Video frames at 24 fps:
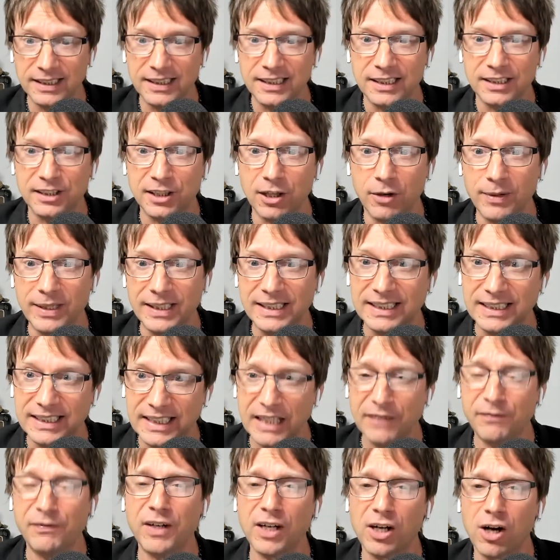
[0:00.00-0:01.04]
So it's
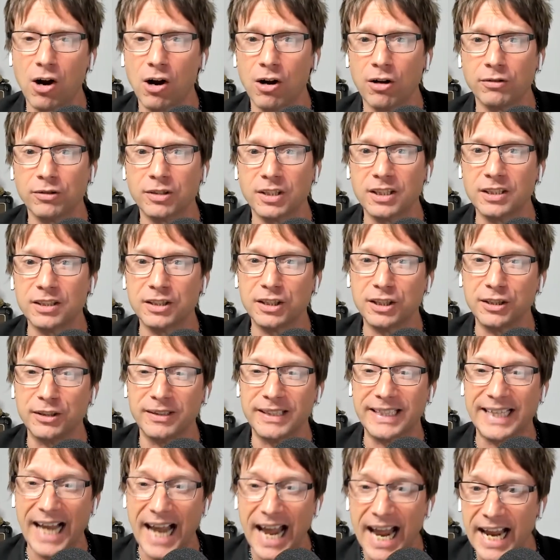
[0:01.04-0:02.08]
difficult to
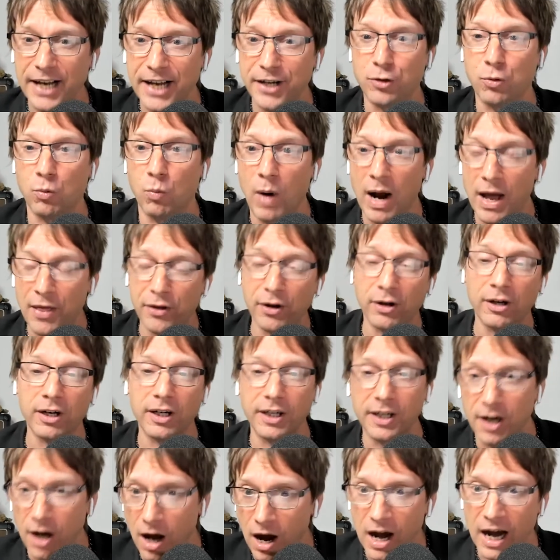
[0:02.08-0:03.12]
gauge whether or
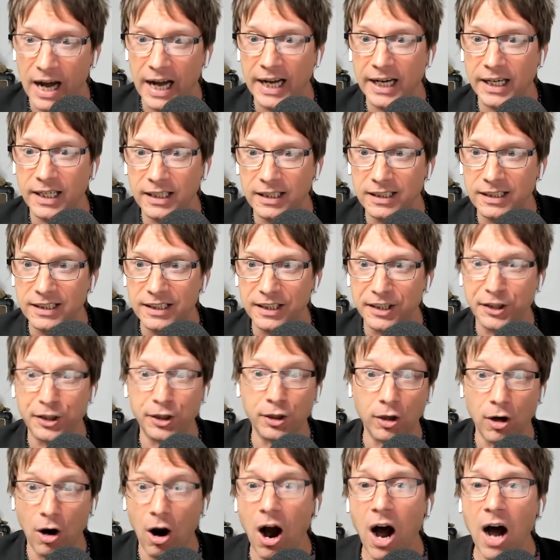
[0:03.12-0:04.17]
not
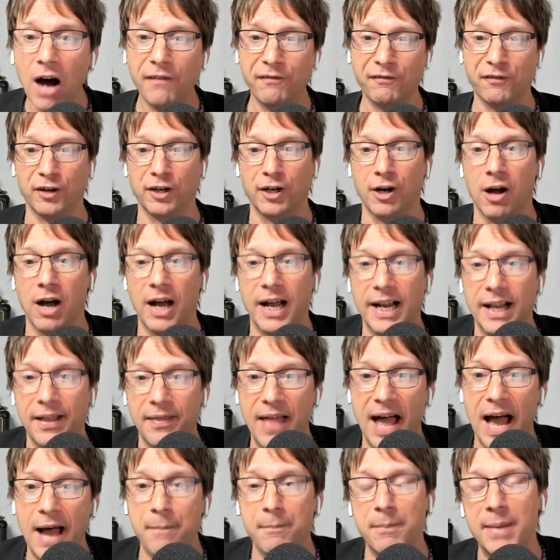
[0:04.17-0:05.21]
you're off or not. And
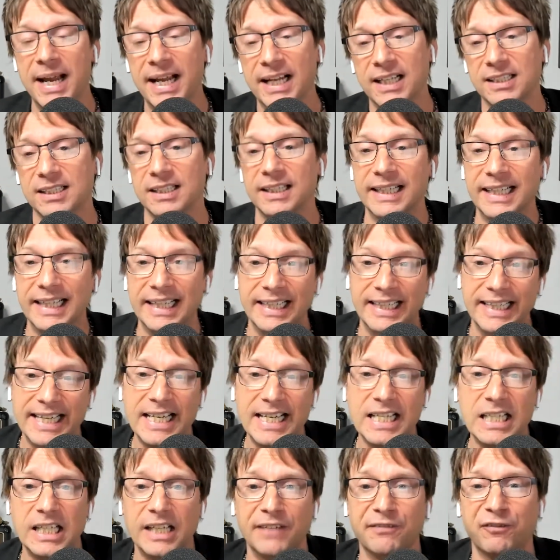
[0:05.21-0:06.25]
that makes it
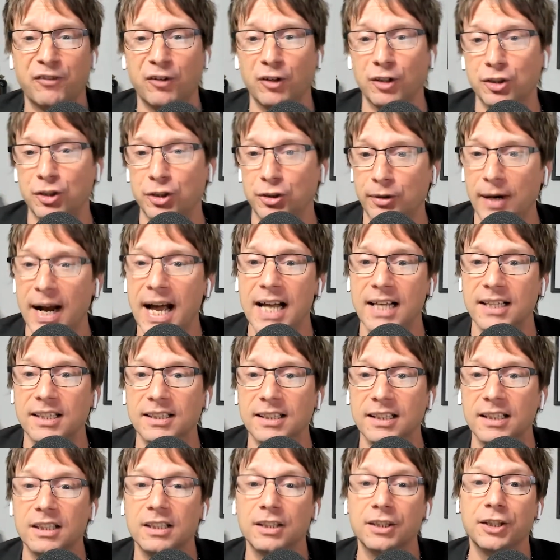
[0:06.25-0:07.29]
easy for stress
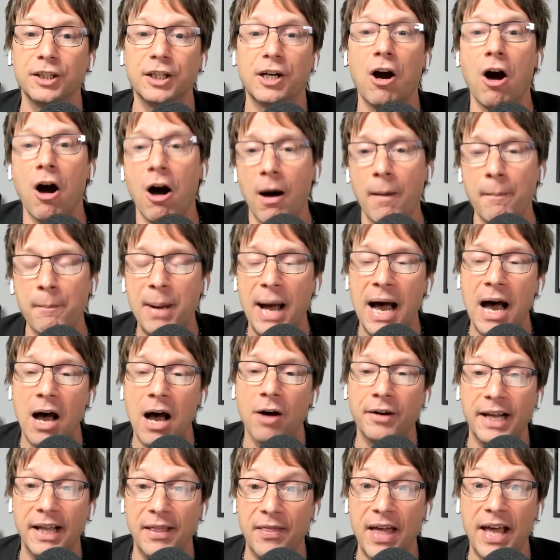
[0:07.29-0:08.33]
to
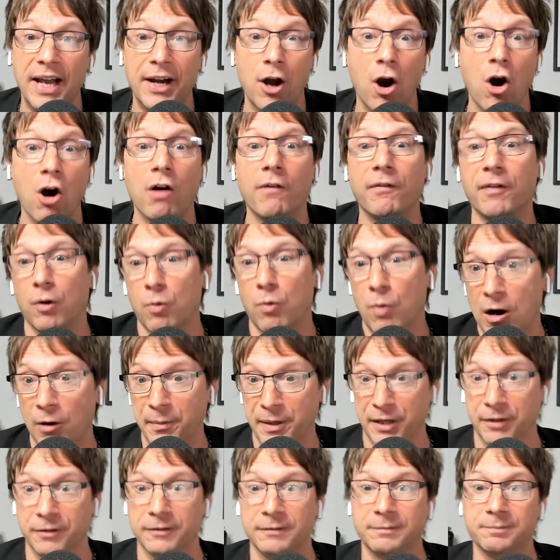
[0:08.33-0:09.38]
compound and then overwhelm
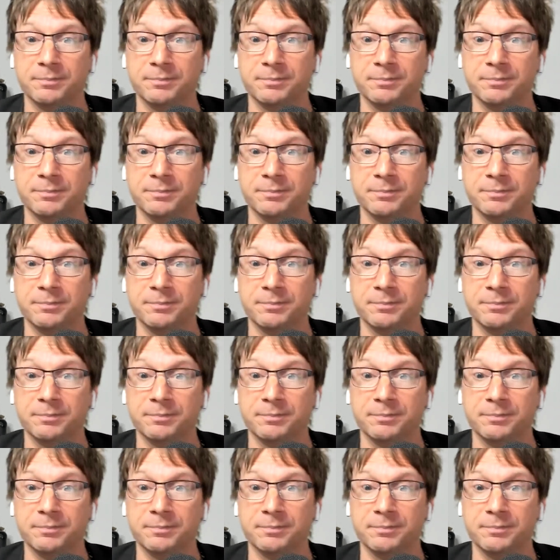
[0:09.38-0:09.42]
you.